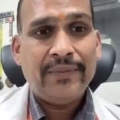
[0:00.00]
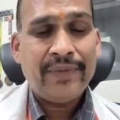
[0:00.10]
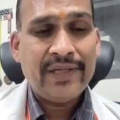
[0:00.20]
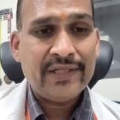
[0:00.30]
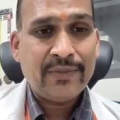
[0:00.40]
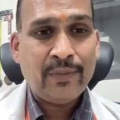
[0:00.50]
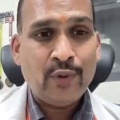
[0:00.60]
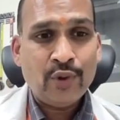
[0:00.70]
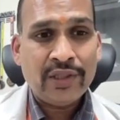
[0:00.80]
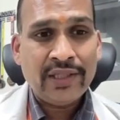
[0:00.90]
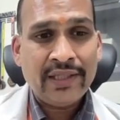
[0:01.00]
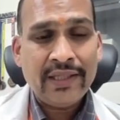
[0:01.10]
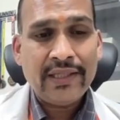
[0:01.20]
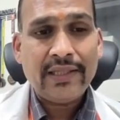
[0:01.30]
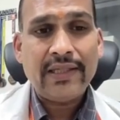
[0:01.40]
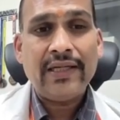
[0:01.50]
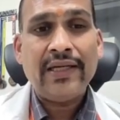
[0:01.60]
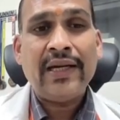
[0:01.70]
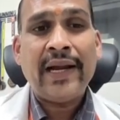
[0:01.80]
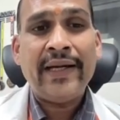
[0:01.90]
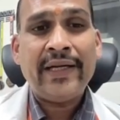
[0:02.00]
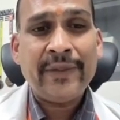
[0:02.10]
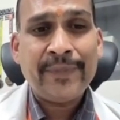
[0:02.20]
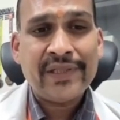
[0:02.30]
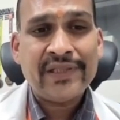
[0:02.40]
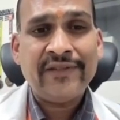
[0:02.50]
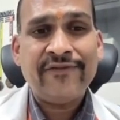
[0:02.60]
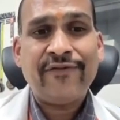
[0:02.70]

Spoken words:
means more than 90%